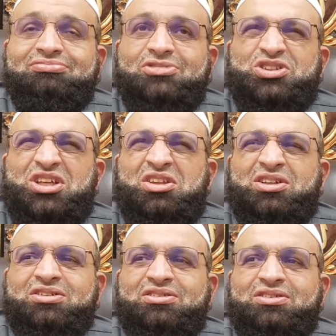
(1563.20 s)
Because
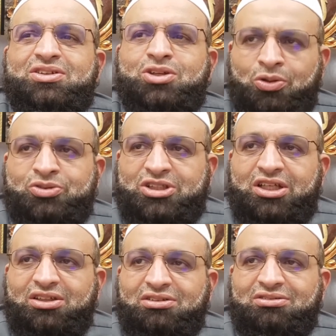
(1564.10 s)
either you don't
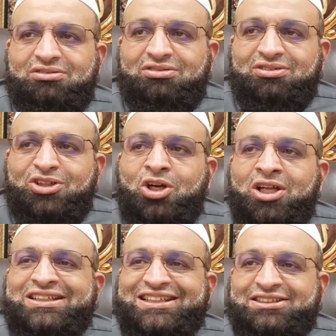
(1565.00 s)
see it, you're
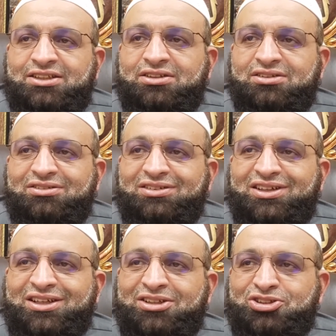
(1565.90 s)
not tested
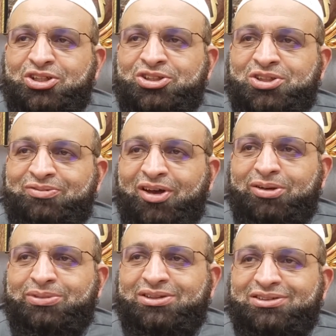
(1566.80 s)
in a strange
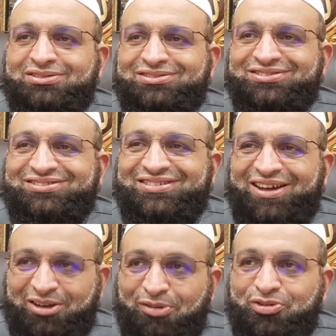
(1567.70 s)
environment,
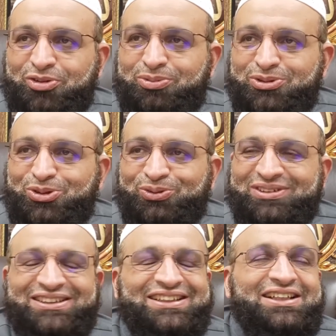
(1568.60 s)
uncomfortable
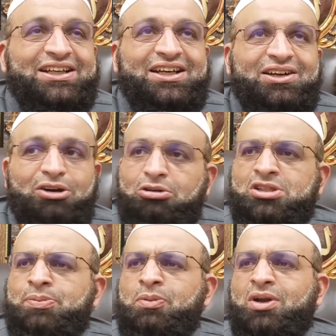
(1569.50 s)
zone, or
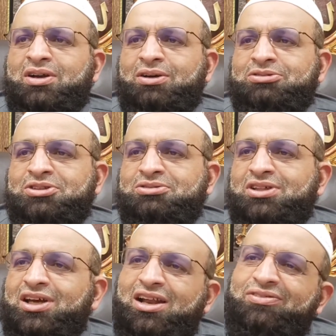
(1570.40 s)
the people around you,
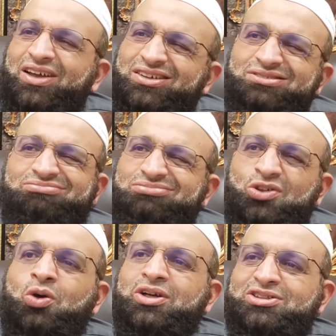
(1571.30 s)
they kind of like
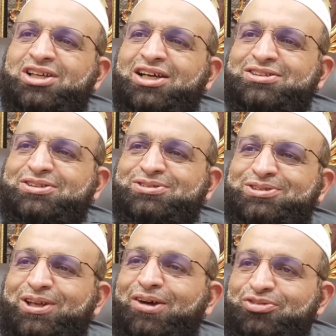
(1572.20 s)
don't criticize because
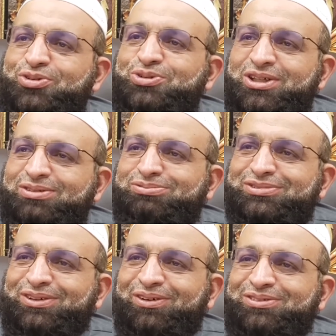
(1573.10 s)
they love you,
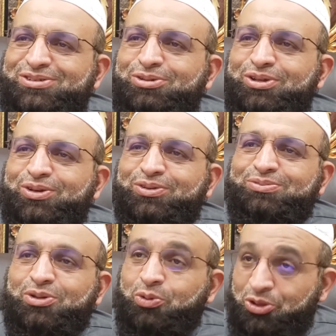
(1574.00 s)
so they
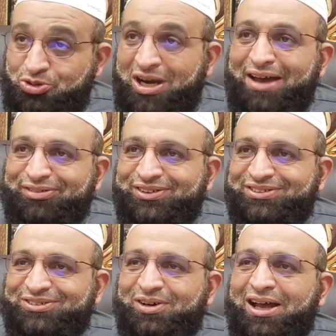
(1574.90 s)
don't. But when you
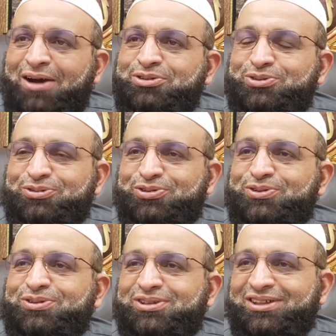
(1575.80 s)
travel, you are out of
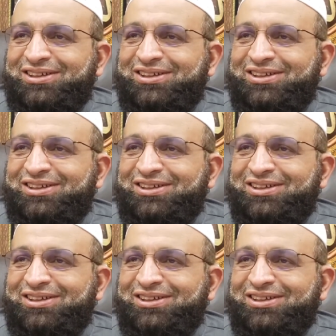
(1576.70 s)
your